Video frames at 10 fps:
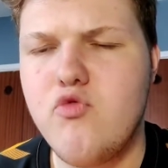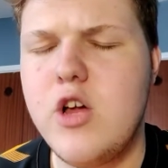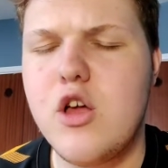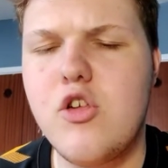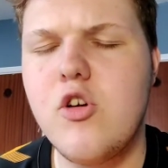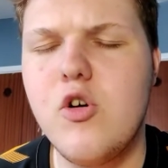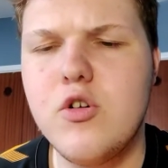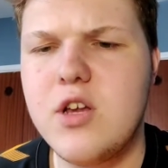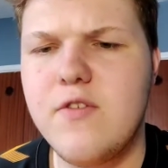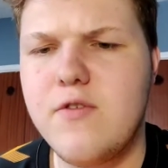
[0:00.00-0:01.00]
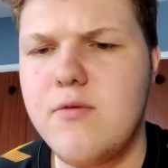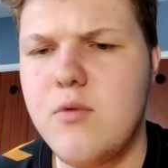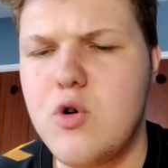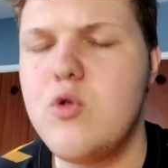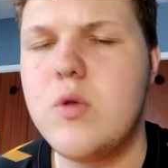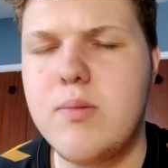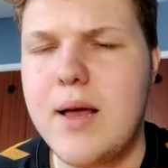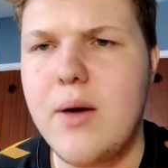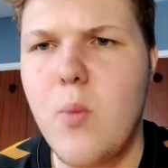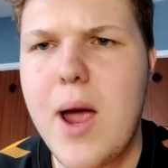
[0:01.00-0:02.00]
reassured of who's
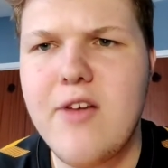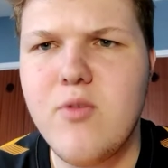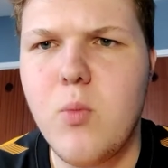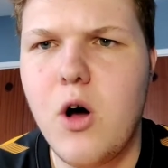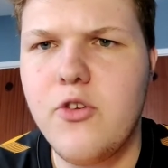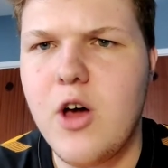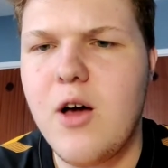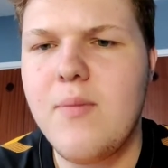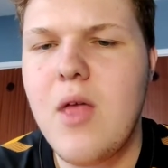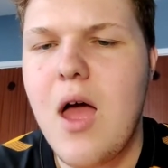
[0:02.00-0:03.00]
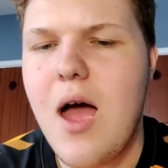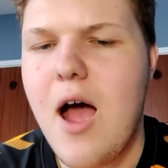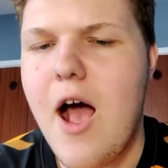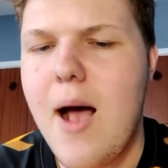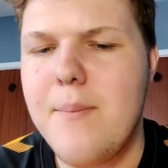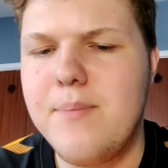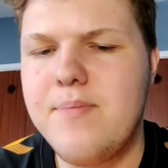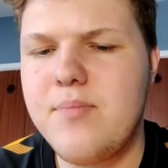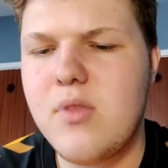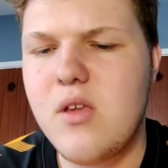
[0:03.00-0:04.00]
playing where and whatnot.
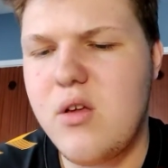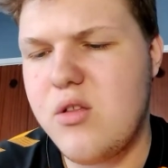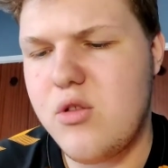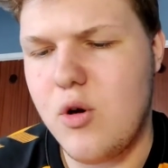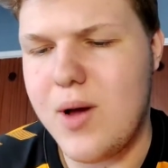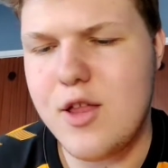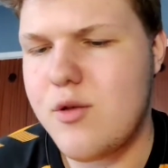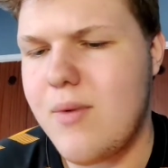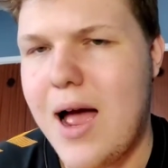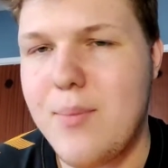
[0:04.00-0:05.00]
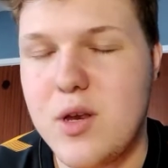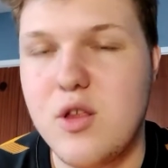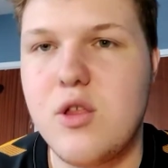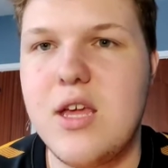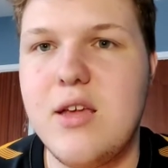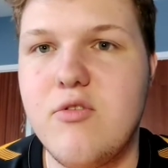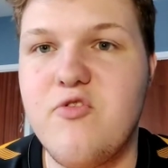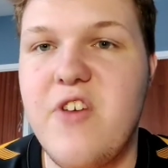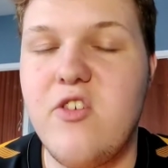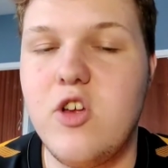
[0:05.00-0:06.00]
So it's happy to see,
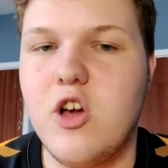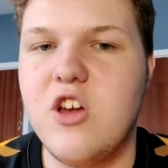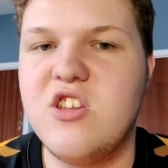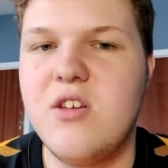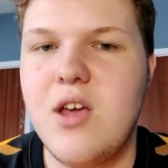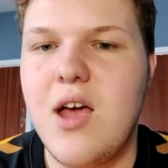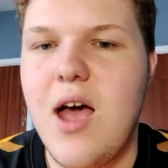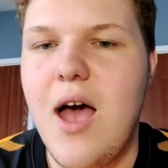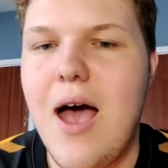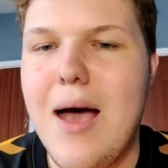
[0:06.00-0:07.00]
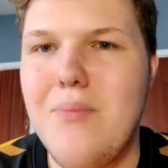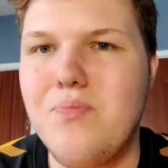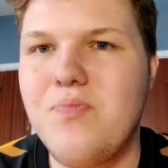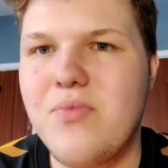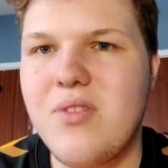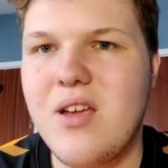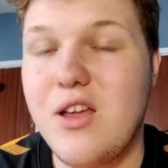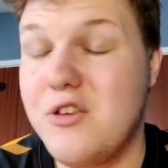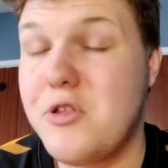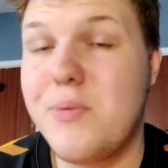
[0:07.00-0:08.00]
it's very good. And
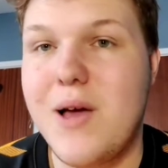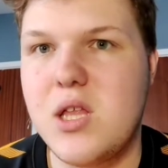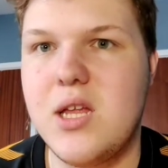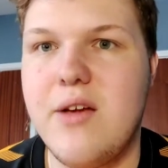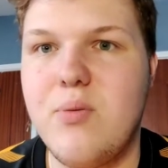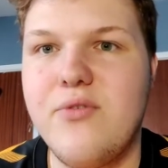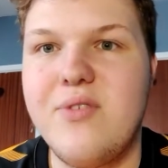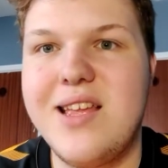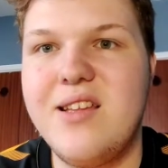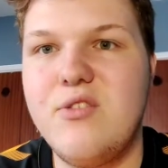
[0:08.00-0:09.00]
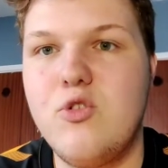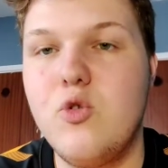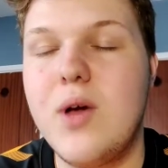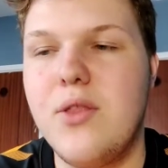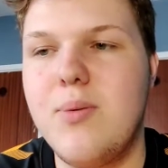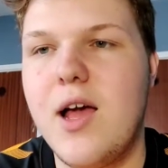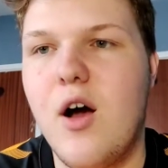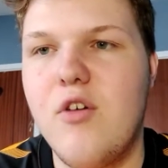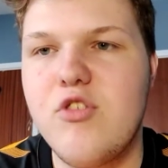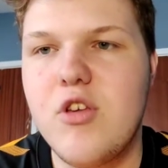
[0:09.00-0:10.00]
especially if we do get the
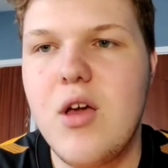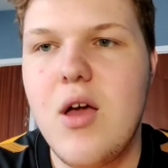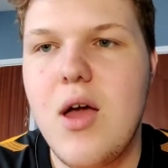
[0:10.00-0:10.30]
playoffs.